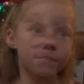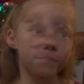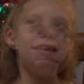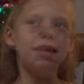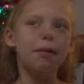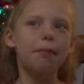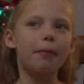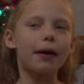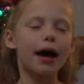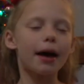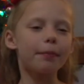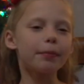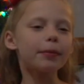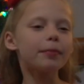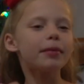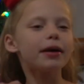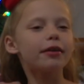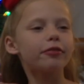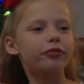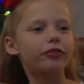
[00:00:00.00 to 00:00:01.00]
The
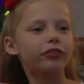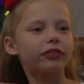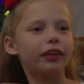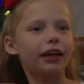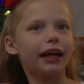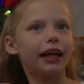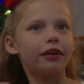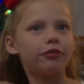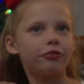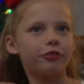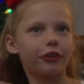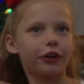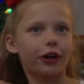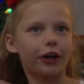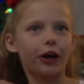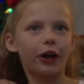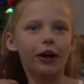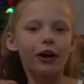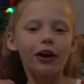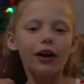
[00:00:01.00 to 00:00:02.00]
peppermint
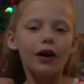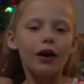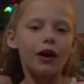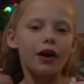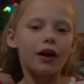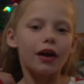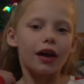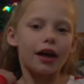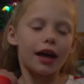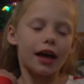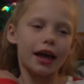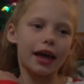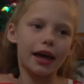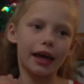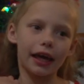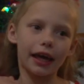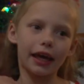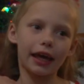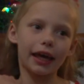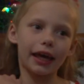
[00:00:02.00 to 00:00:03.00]
flavor
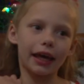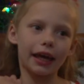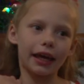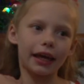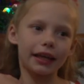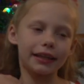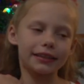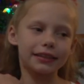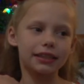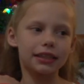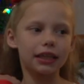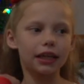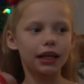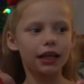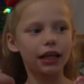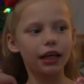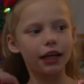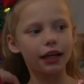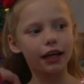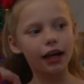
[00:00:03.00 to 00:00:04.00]
is
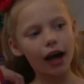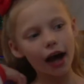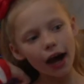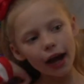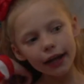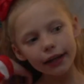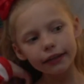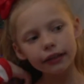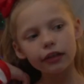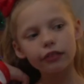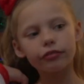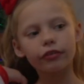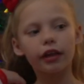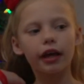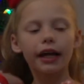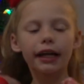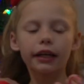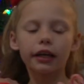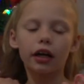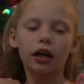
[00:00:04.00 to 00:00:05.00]
kind of
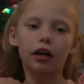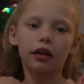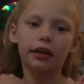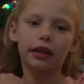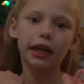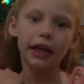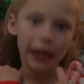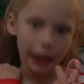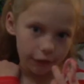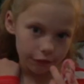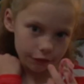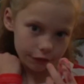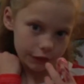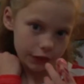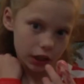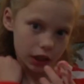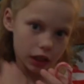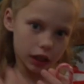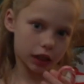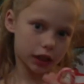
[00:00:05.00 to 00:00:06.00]
like a
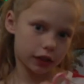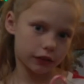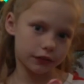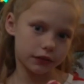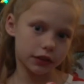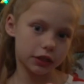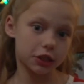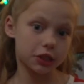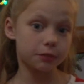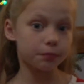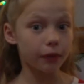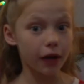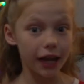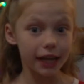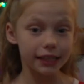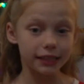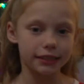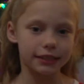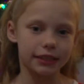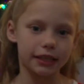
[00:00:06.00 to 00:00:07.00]
gift of
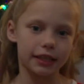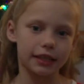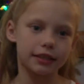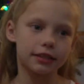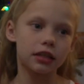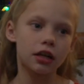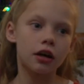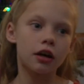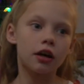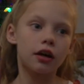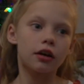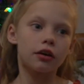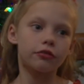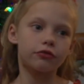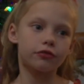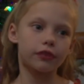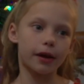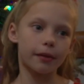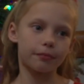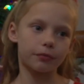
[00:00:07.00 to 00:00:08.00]
spices
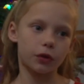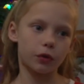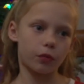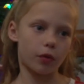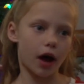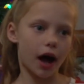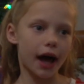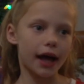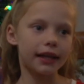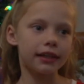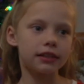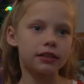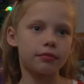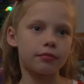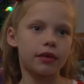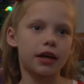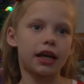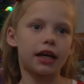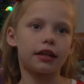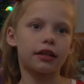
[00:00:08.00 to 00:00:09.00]
from the wise
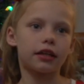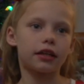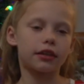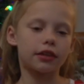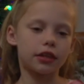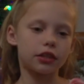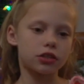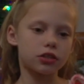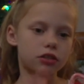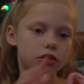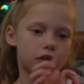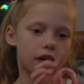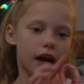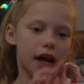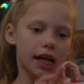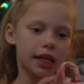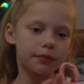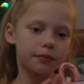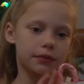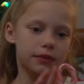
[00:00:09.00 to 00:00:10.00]
men, the
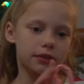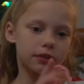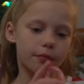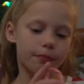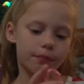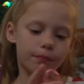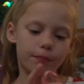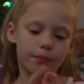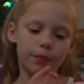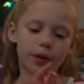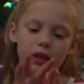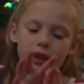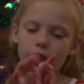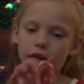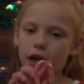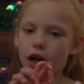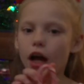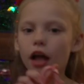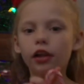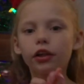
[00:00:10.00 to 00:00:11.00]
stripes, but the
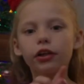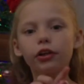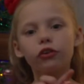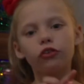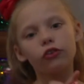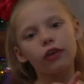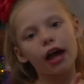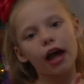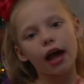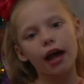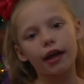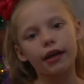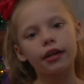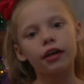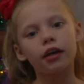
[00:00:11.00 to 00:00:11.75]
color red